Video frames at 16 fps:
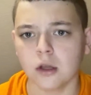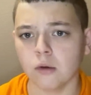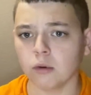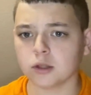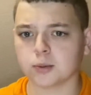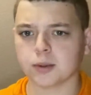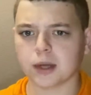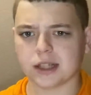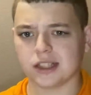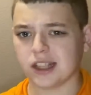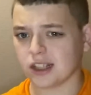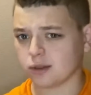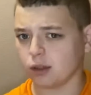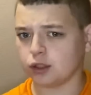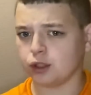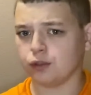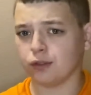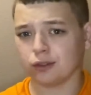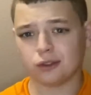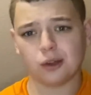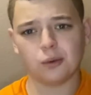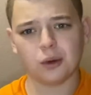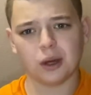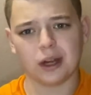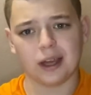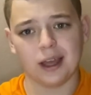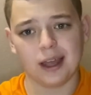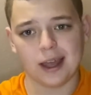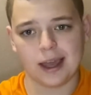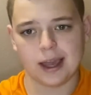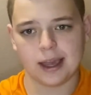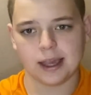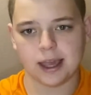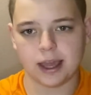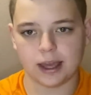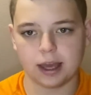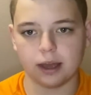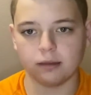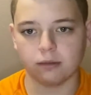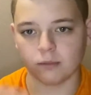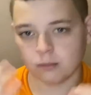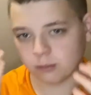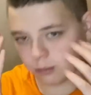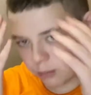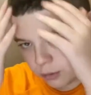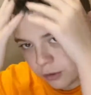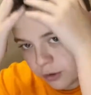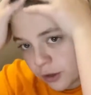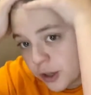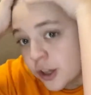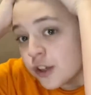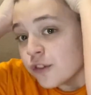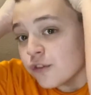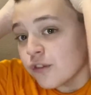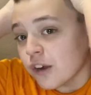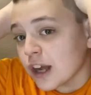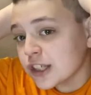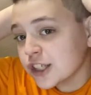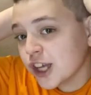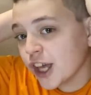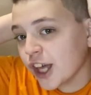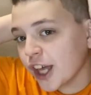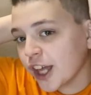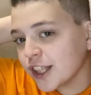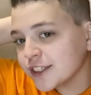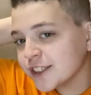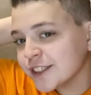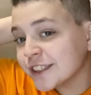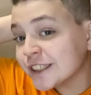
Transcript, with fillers: What's up, guys? It's Antwan2431, aka Fresh Cut.